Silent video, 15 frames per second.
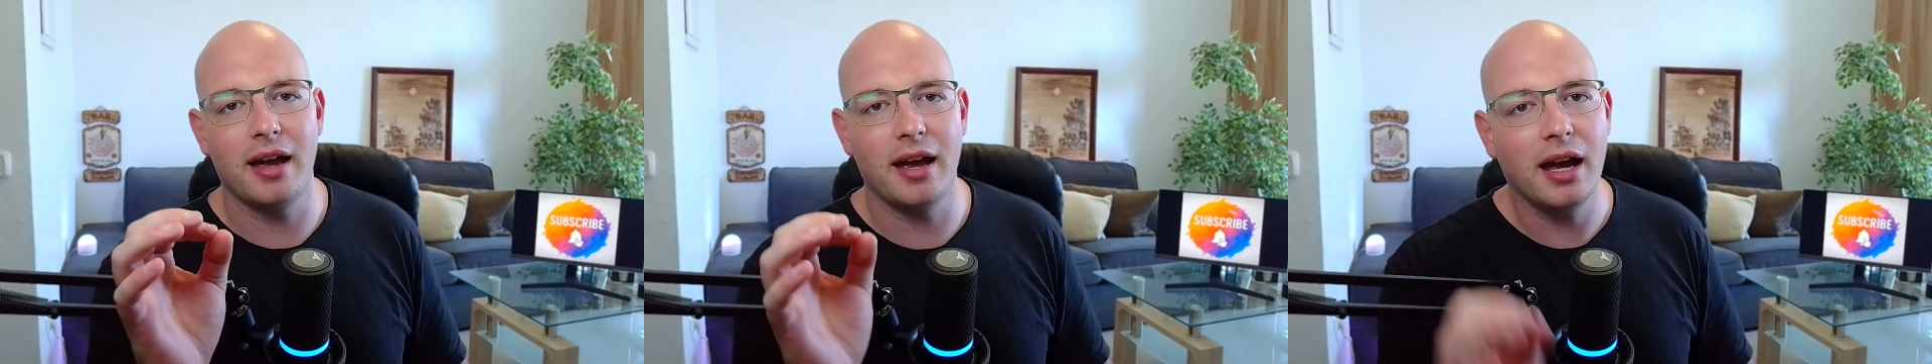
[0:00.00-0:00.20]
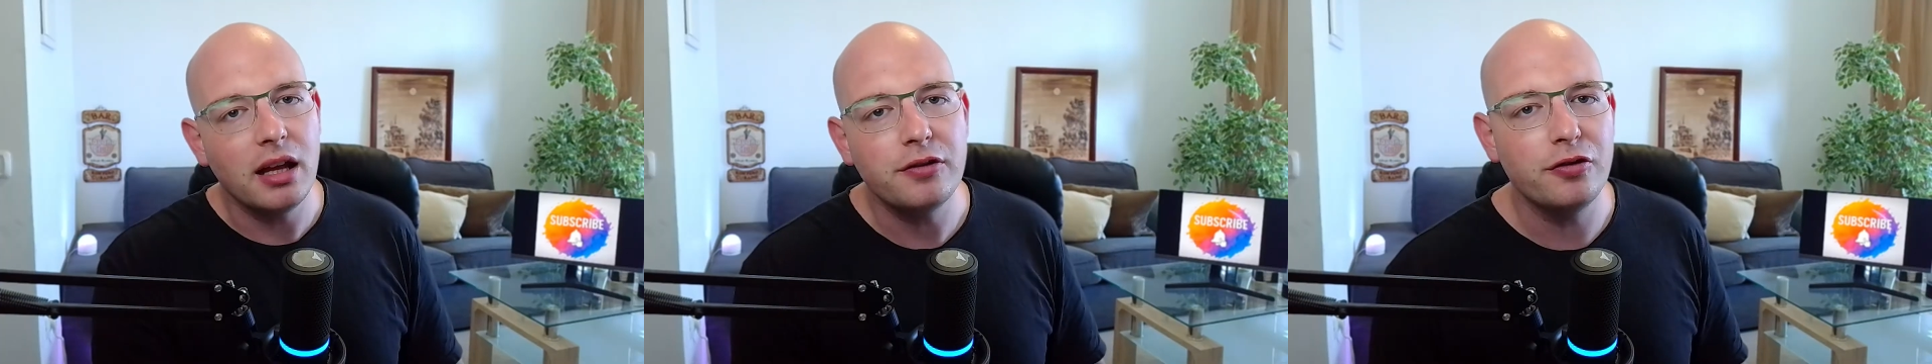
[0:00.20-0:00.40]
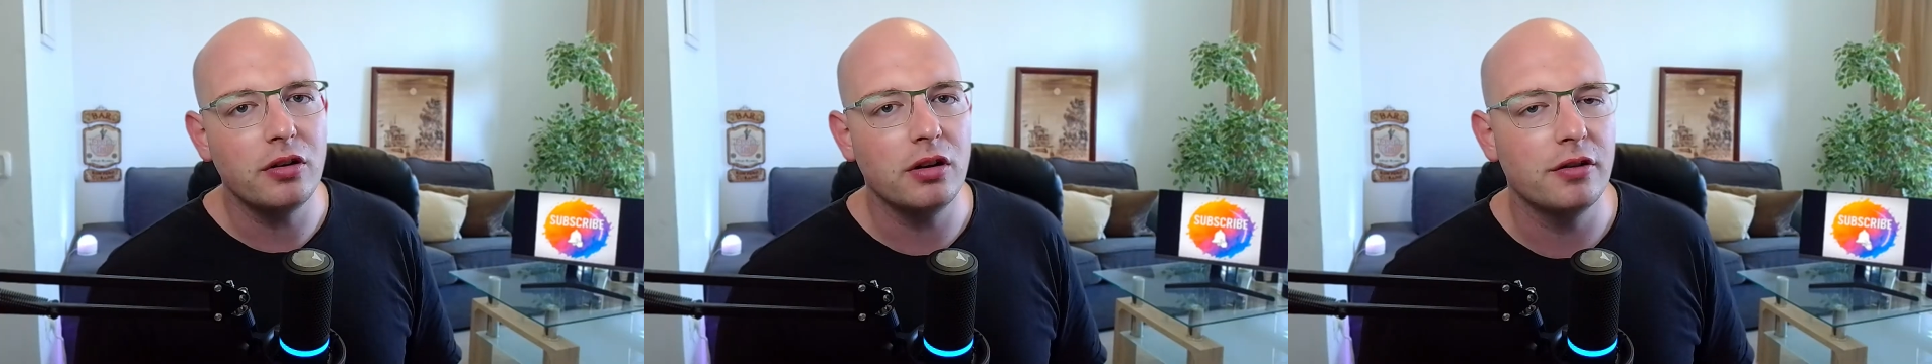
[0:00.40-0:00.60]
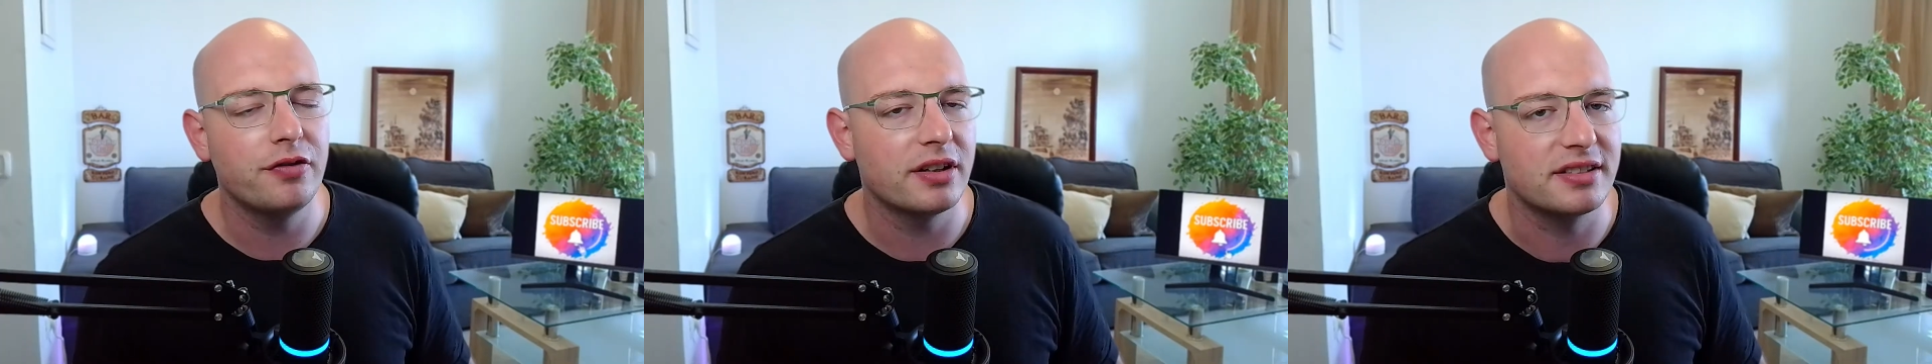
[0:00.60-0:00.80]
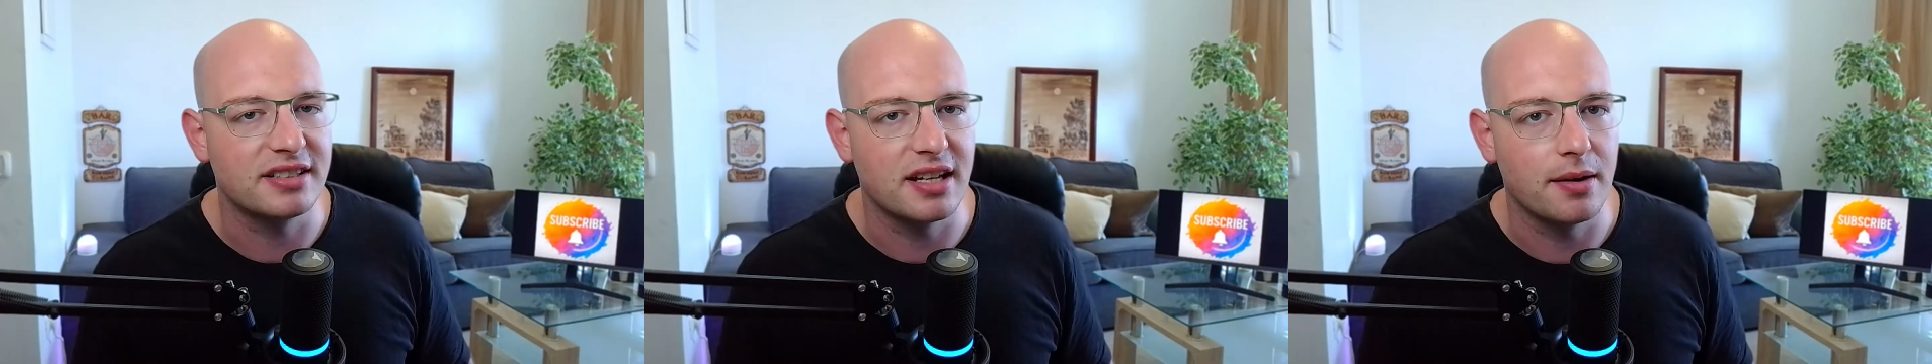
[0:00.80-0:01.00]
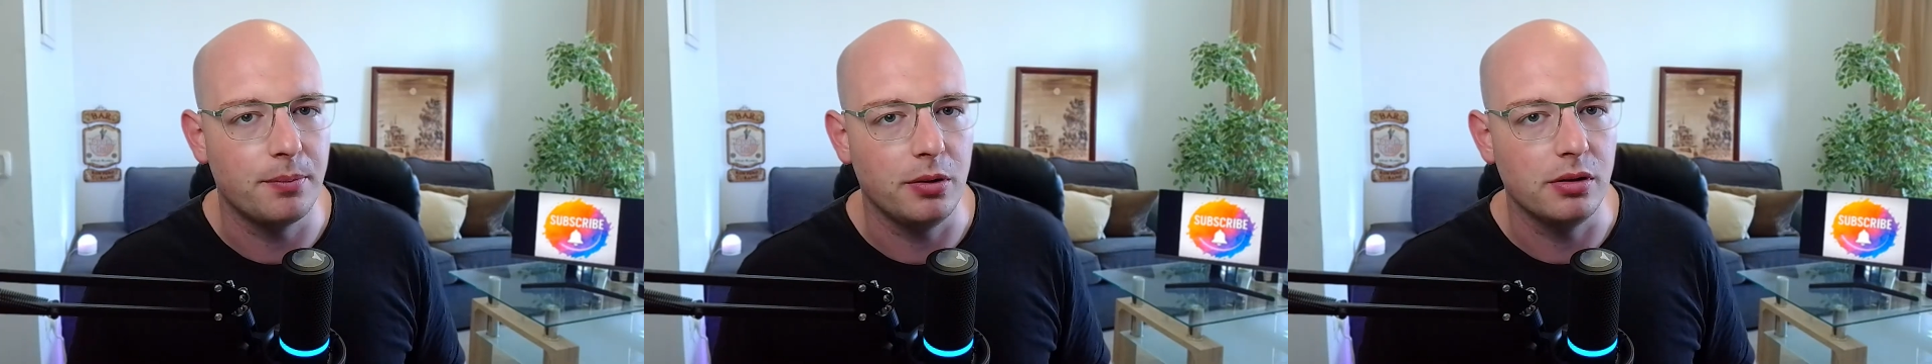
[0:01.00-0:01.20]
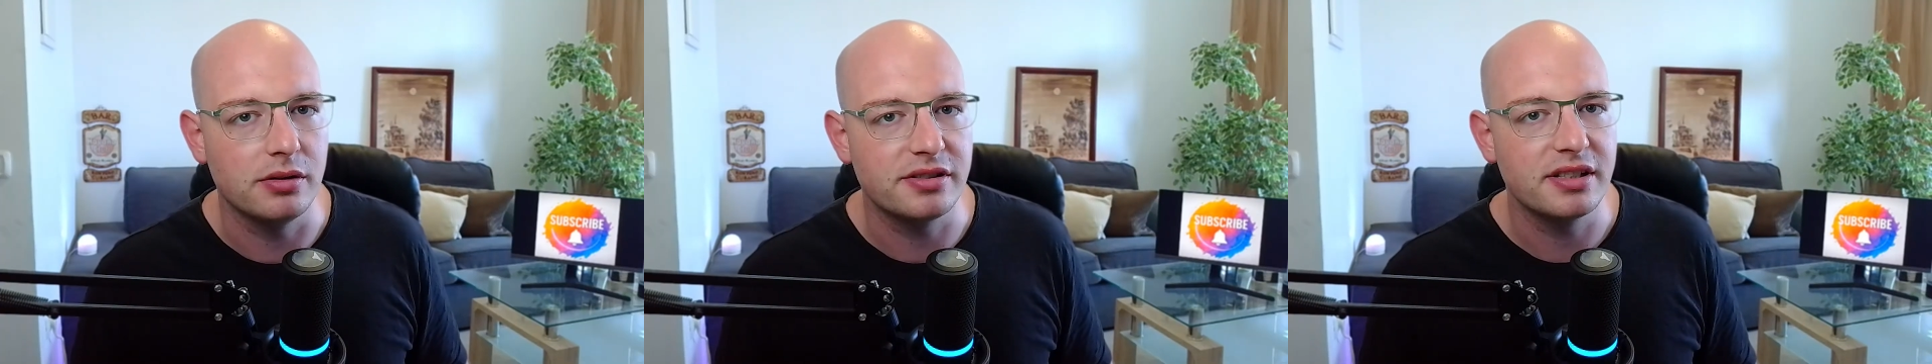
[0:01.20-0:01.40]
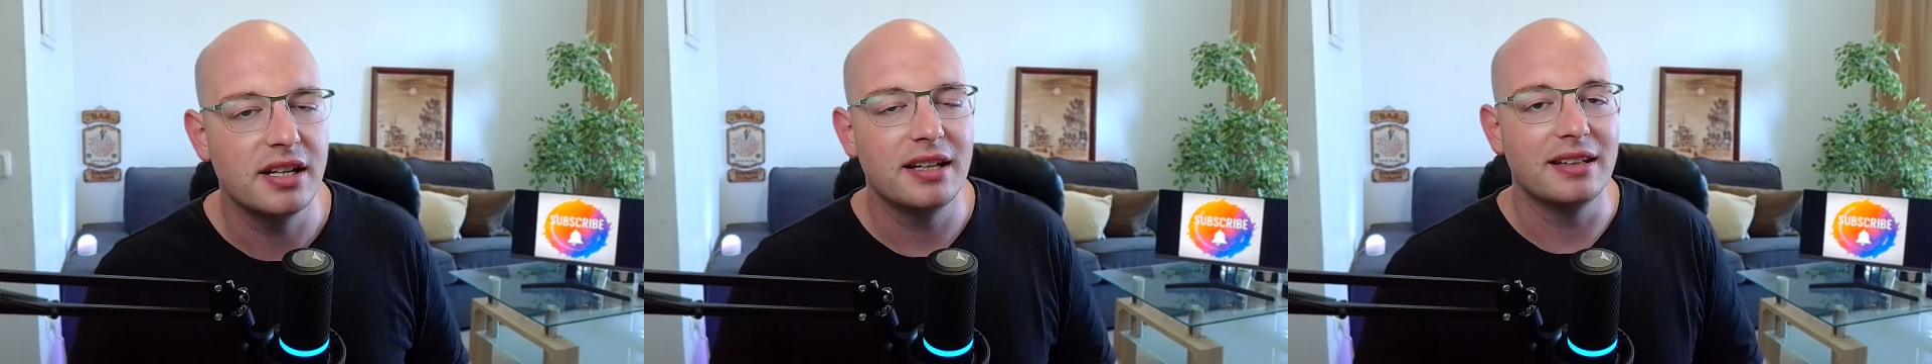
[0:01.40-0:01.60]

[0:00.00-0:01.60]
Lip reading: handful of examples,